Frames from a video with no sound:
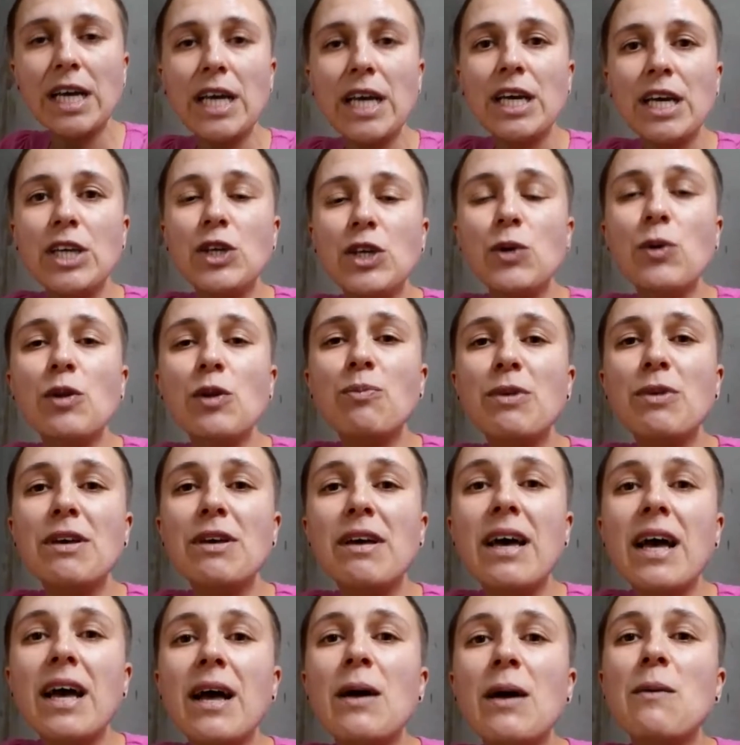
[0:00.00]
you will be
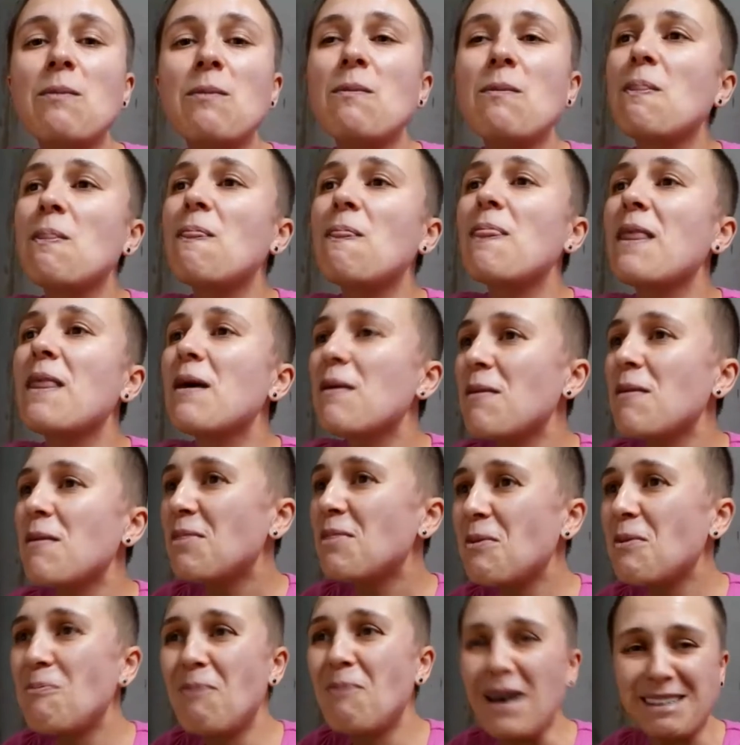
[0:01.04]

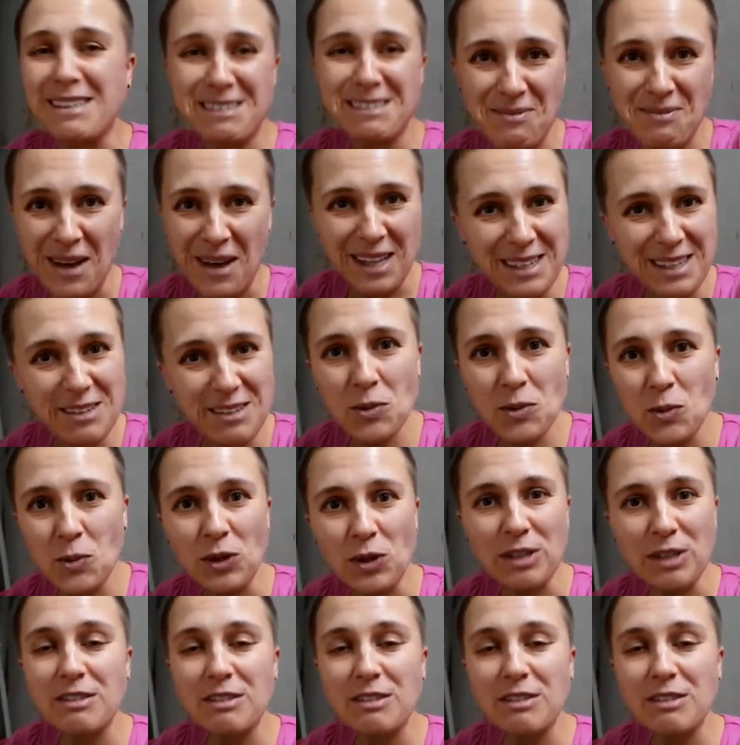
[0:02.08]
the best man in the world.